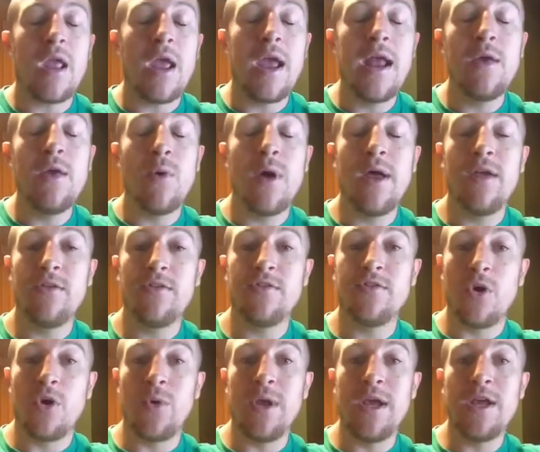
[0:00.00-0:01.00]
anyway,
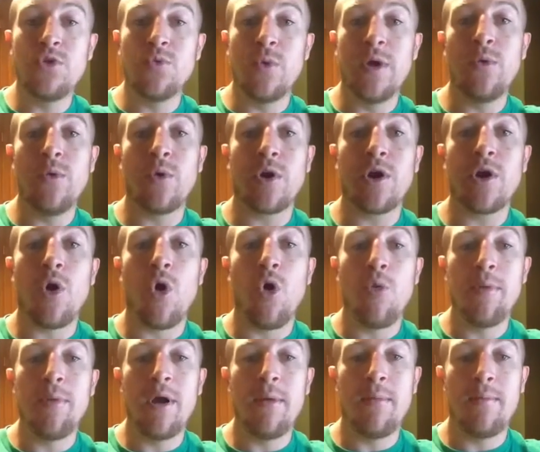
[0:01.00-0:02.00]
so each week we're going to
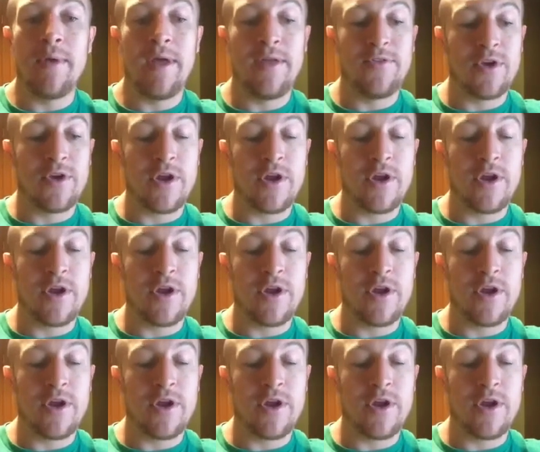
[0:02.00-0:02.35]
open up. It's